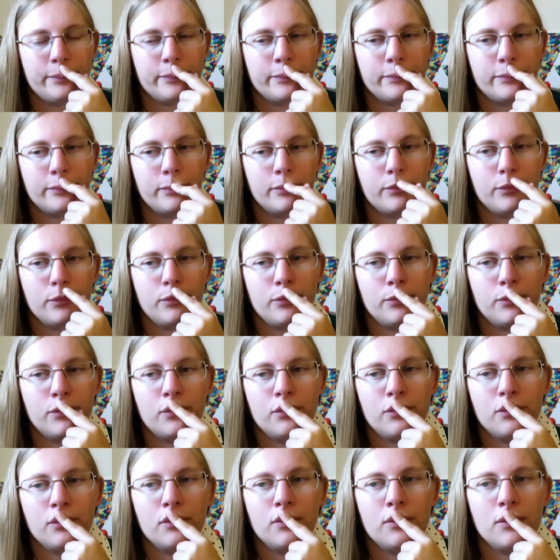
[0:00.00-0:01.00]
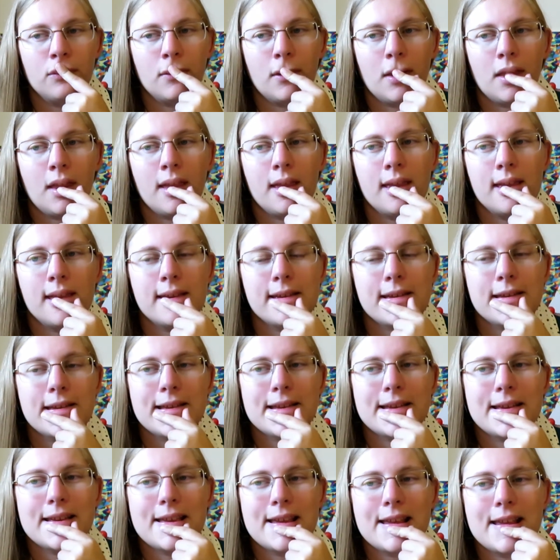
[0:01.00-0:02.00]

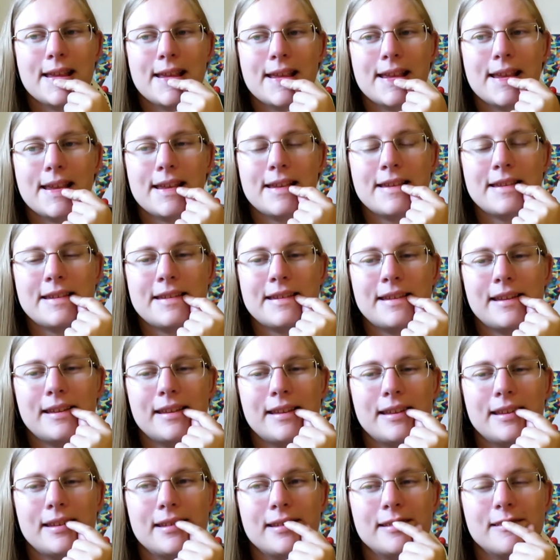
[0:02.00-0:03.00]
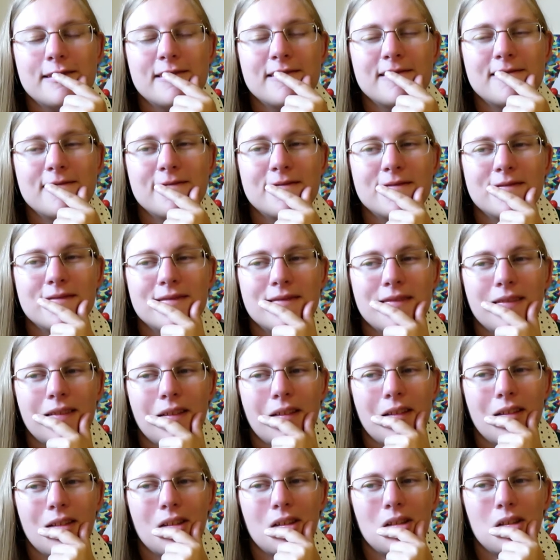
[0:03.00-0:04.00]

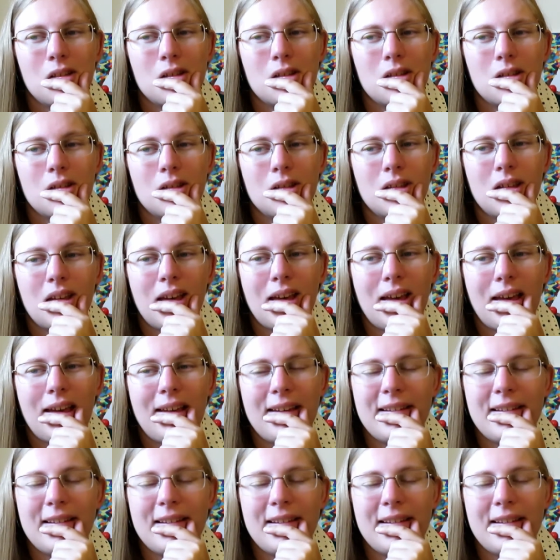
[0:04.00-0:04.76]
[no speech]